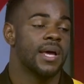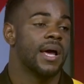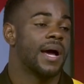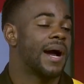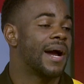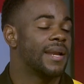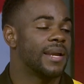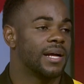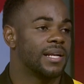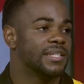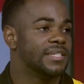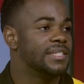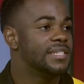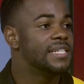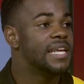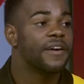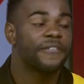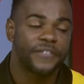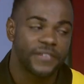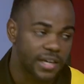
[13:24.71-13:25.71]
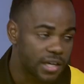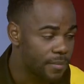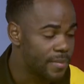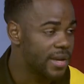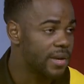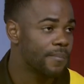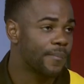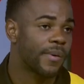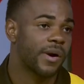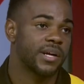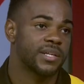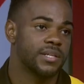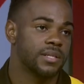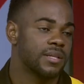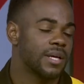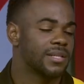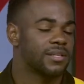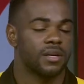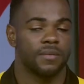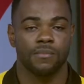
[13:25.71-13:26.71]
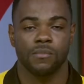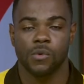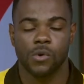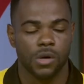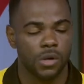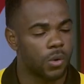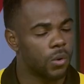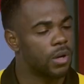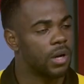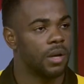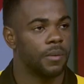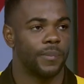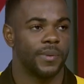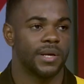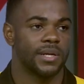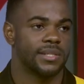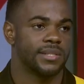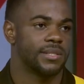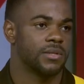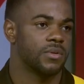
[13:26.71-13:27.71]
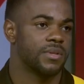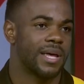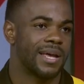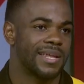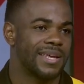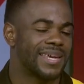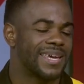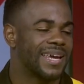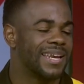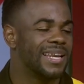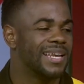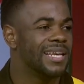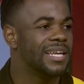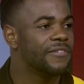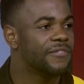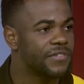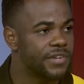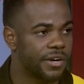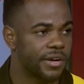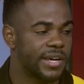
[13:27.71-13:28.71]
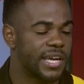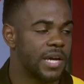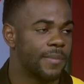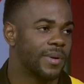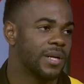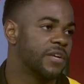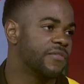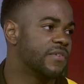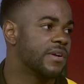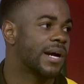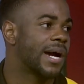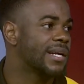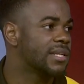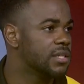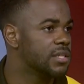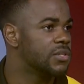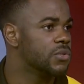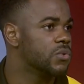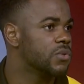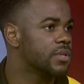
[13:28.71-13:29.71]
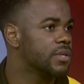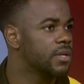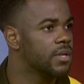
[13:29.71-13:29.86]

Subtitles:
And I'll definitely be imparting that on more local players so that they can lift their game and lift their attitude.